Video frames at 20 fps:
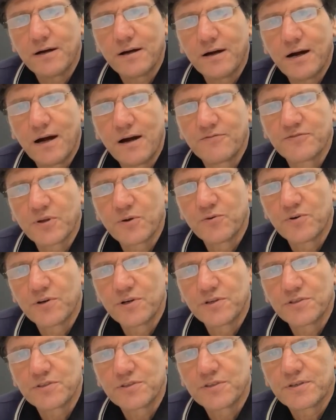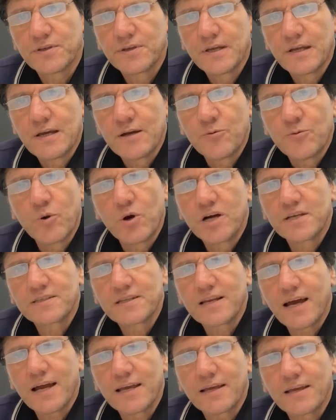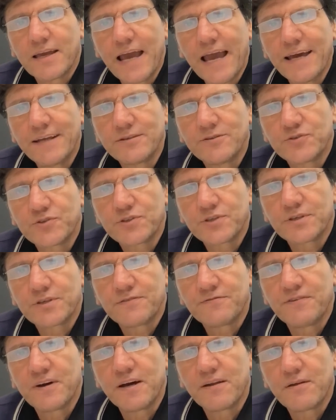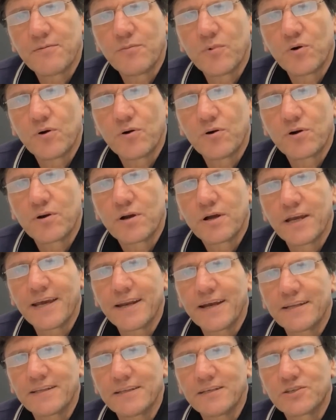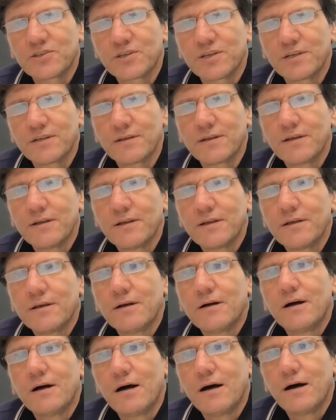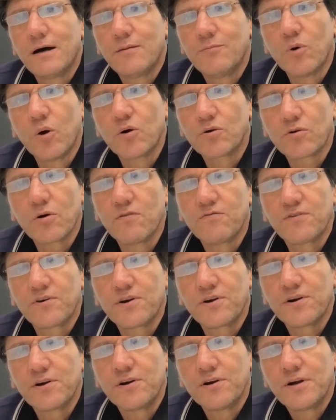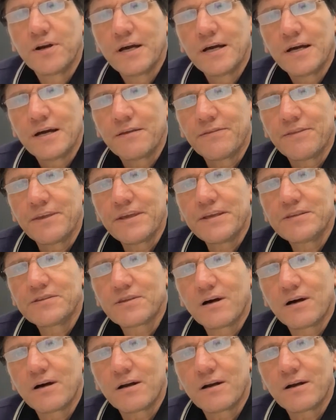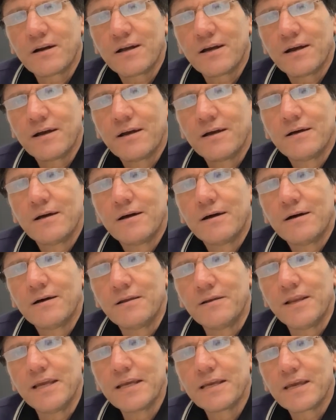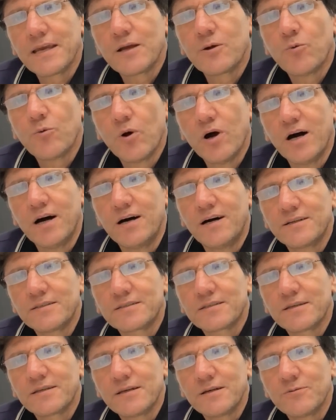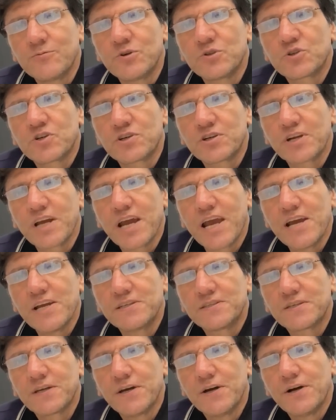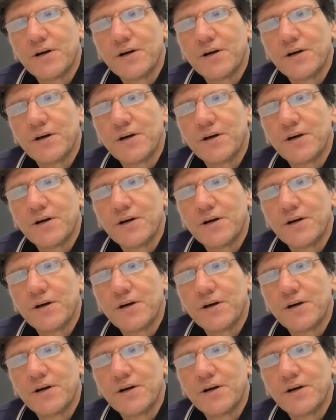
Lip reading: afterwards, words like hence, furthermore, in addition, moreover, these are linking words which create